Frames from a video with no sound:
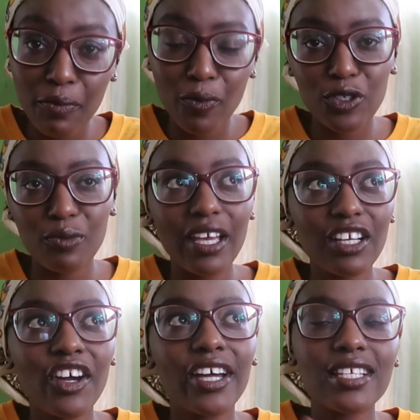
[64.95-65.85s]
people to
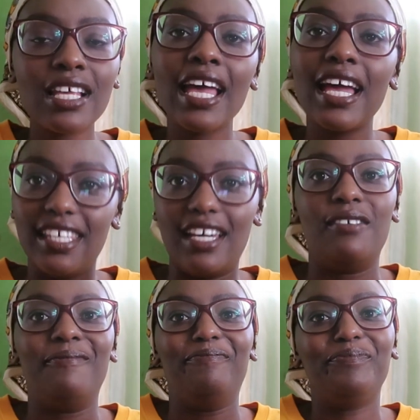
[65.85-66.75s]
make noise." Yeah.